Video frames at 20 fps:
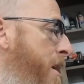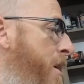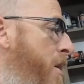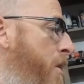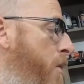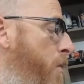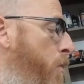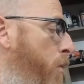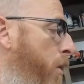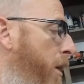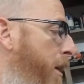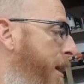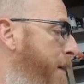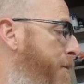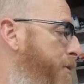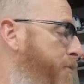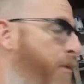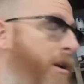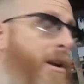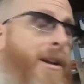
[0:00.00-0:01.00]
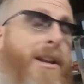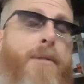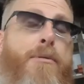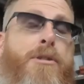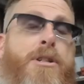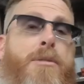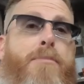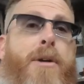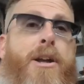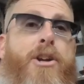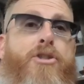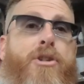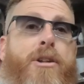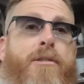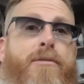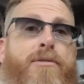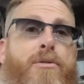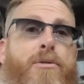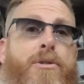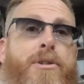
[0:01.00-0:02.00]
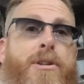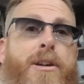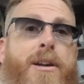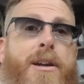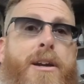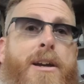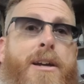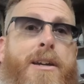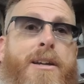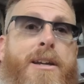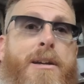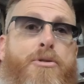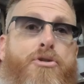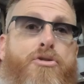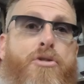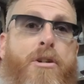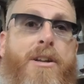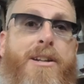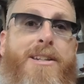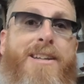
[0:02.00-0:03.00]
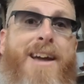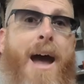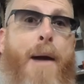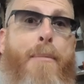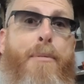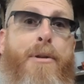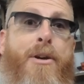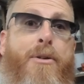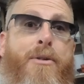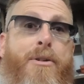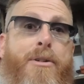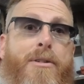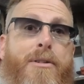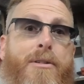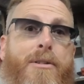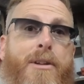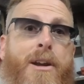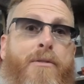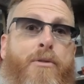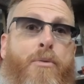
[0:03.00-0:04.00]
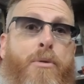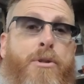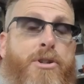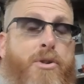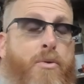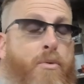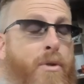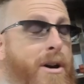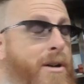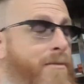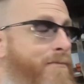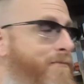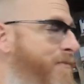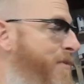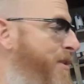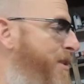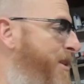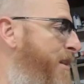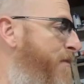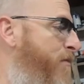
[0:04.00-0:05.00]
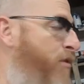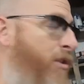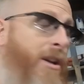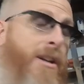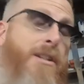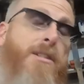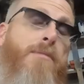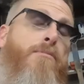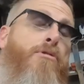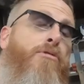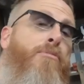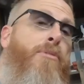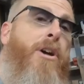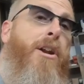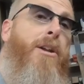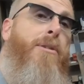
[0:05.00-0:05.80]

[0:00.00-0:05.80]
we're gonna keep spraying it down with some penetrating fluid and keep trying to tap it out every once in a while, see if we're gonna get some movement on it.